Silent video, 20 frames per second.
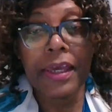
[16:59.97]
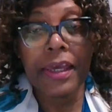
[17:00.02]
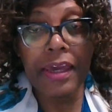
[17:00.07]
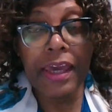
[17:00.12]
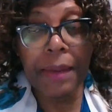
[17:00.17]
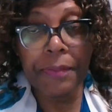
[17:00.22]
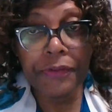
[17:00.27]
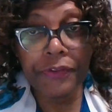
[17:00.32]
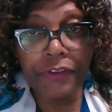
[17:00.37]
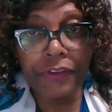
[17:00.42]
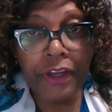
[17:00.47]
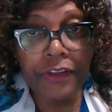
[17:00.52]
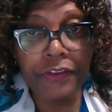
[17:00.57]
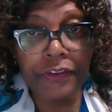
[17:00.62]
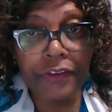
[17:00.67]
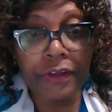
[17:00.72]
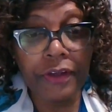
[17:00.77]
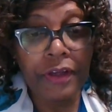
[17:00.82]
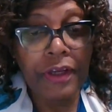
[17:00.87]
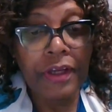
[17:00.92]
Game
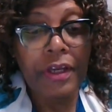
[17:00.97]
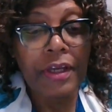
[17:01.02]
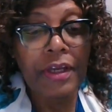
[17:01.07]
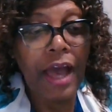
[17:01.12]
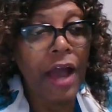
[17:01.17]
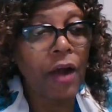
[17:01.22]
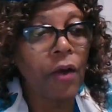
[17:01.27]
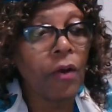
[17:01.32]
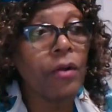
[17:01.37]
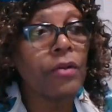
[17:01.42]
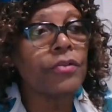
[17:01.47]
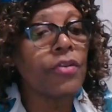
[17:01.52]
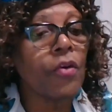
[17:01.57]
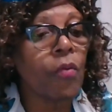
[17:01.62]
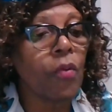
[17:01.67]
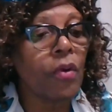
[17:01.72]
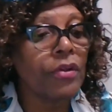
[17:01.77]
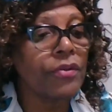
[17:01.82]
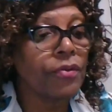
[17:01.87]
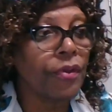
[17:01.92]
Changer. I also
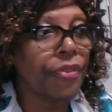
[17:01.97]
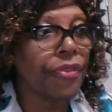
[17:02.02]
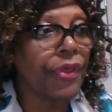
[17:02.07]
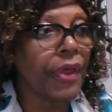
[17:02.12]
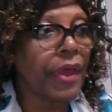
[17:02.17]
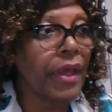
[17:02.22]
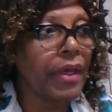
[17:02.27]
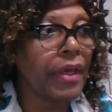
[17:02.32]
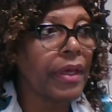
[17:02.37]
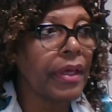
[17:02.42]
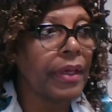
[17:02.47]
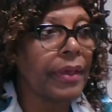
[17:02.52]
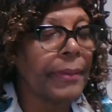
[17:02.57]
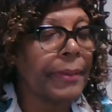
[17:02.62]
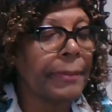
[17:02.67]
want to thank